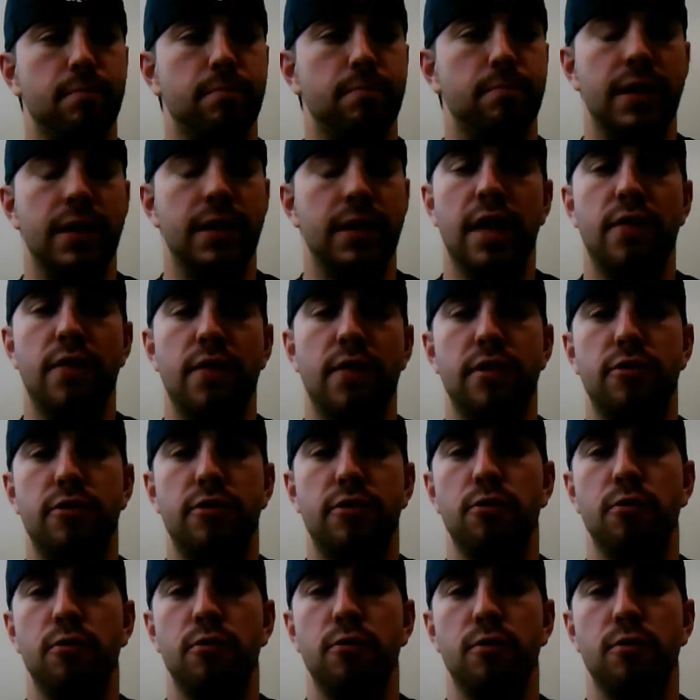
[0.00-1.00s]
but nothing
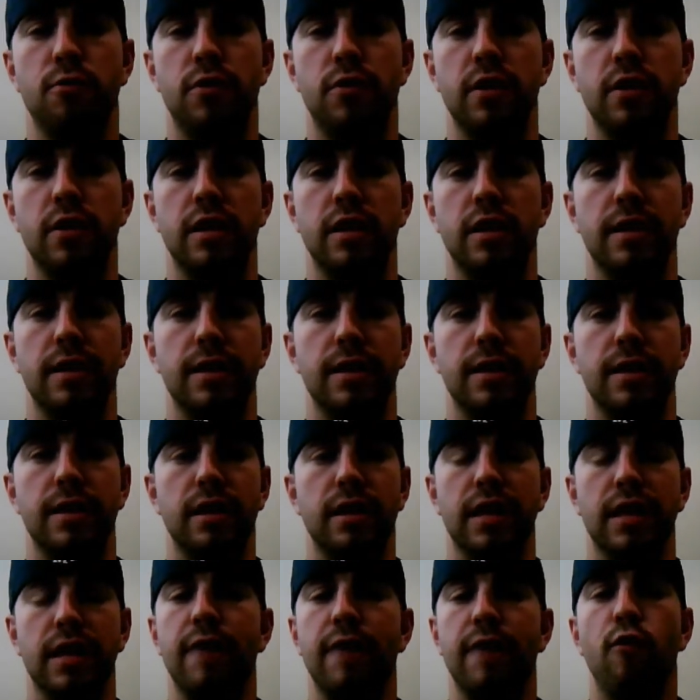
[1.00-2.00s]
to
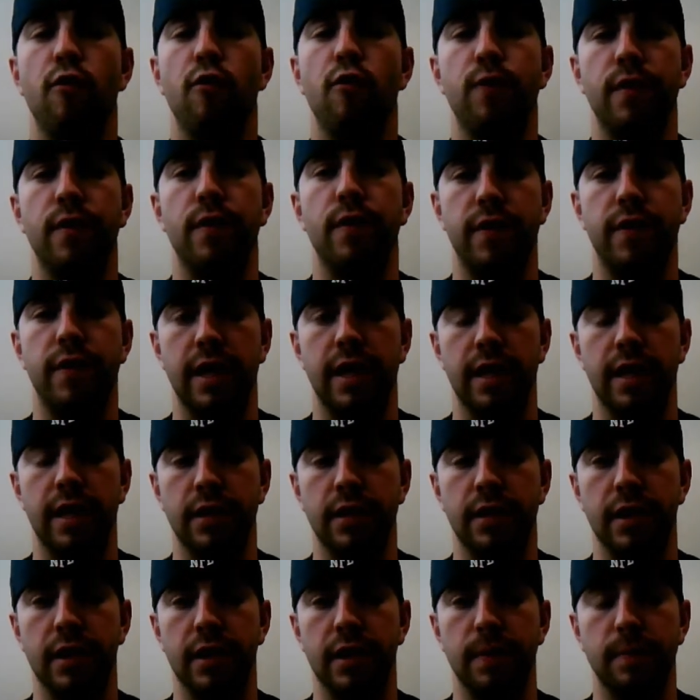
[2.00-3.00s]
the level of what they had
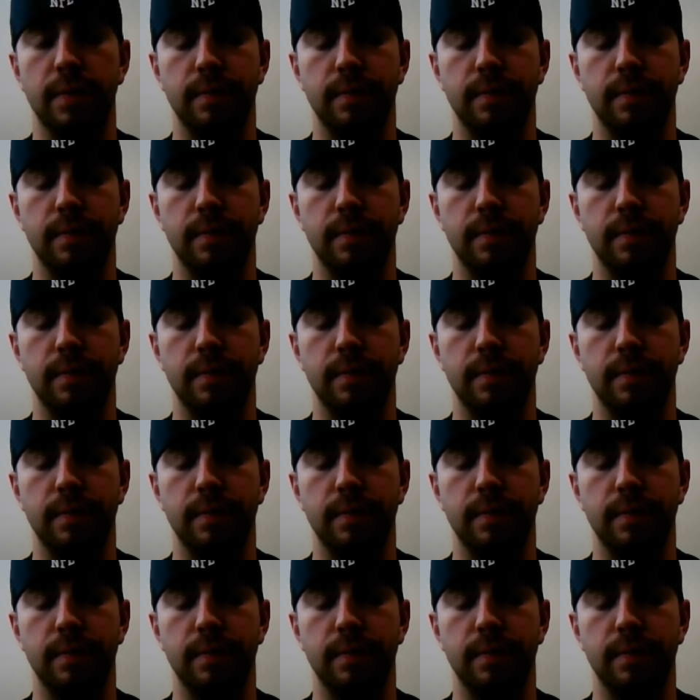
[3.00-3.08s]
done.